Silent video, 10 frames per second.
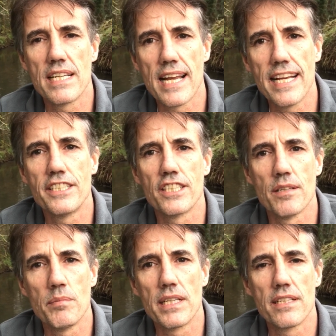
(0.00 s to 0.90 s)

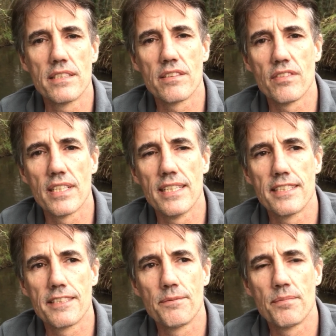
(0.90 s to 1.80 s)
nature because of
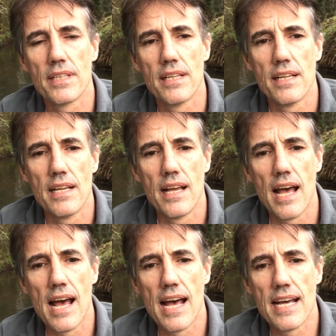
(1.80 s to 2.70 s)
this.
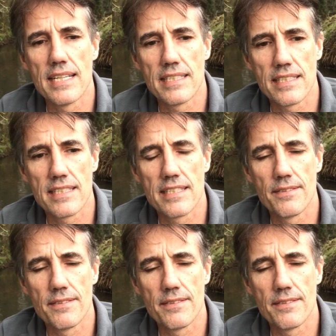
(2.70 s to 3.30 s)
And